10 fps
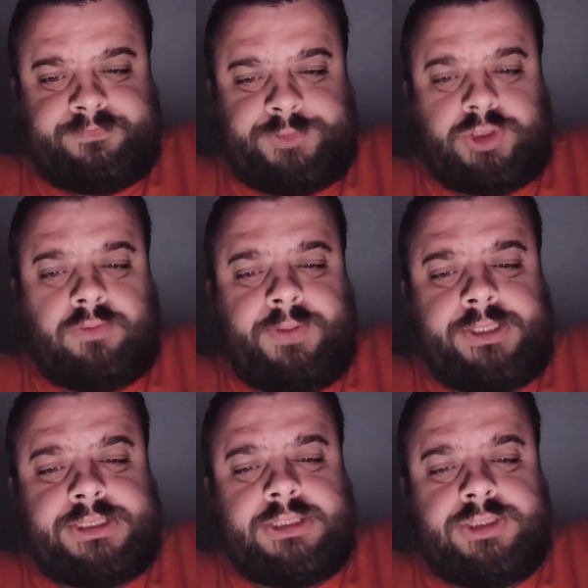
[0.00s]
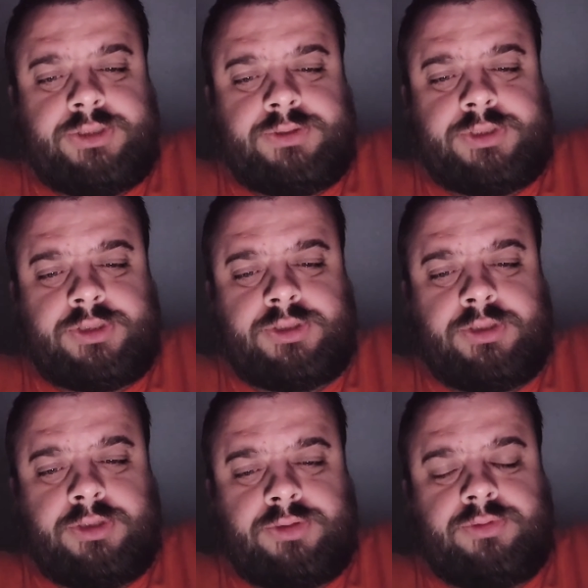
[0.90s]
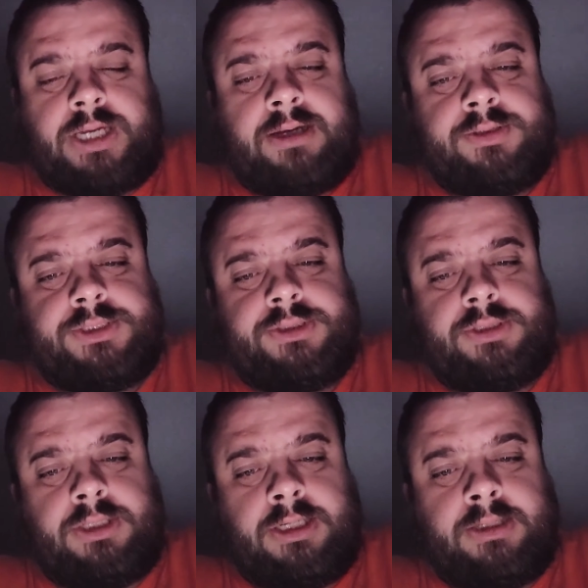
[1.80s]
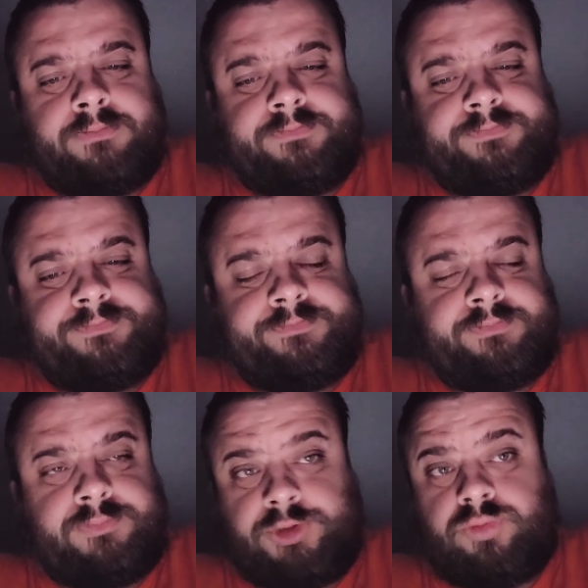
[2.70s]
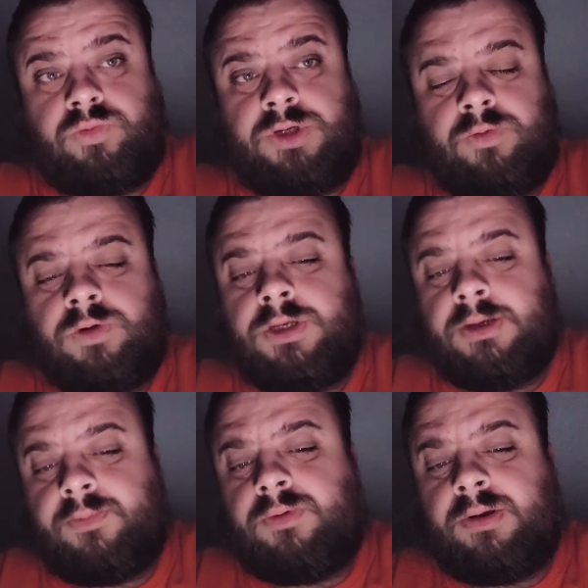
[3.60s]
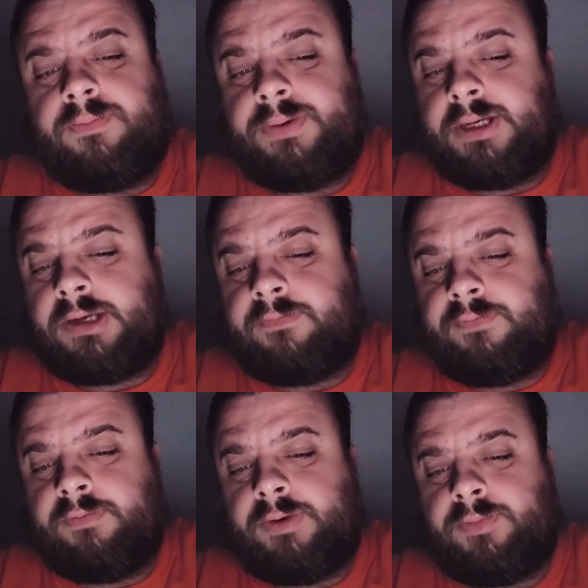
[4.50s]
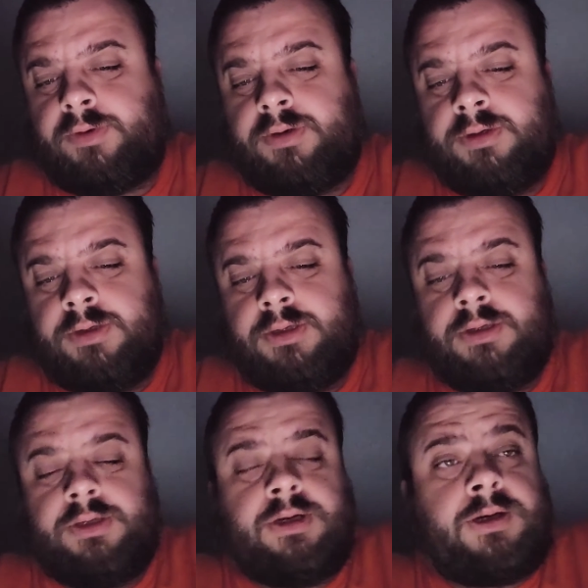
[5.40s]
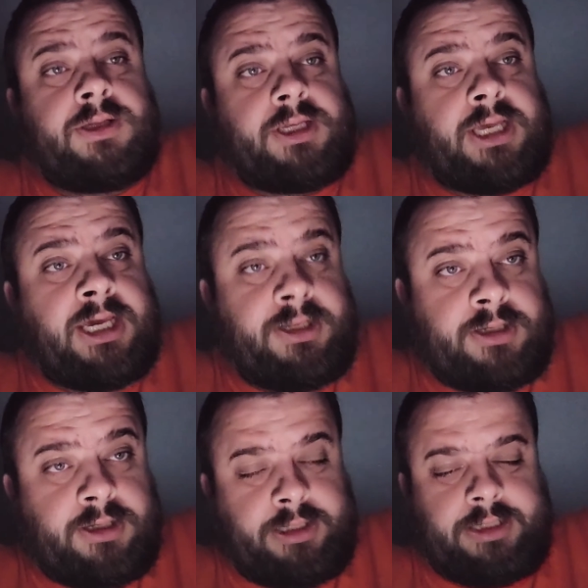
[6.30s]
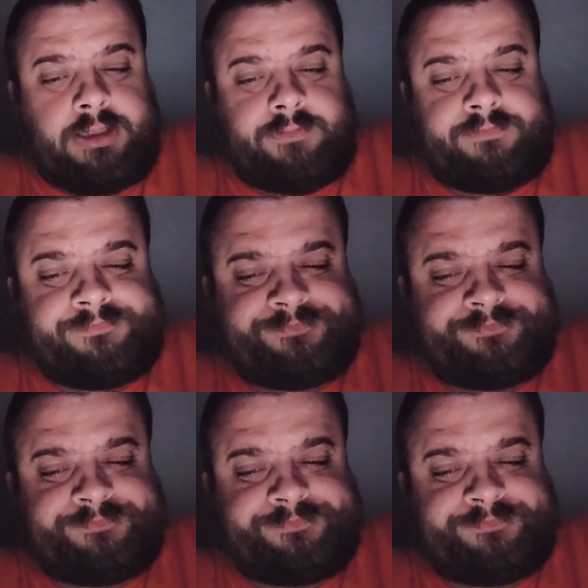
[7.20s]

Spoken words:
So the Pistons used a 2021 number one pick, if you remember, on Cade Cunningham.